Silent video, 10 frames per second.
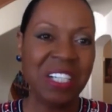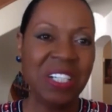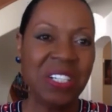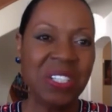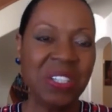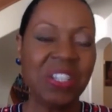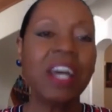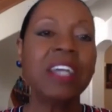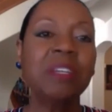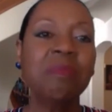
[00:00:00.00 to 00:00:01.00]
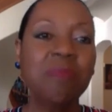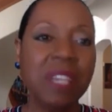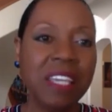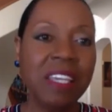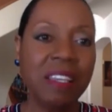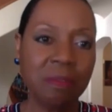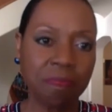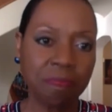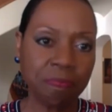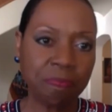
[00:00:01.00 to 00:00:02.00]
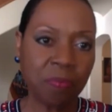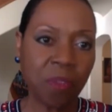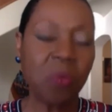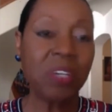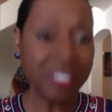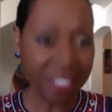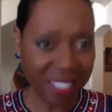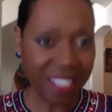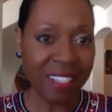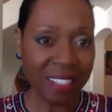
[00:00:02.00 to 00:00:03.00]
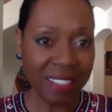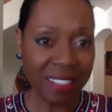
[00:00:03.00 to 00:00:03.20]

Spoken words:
so that I can be what is needed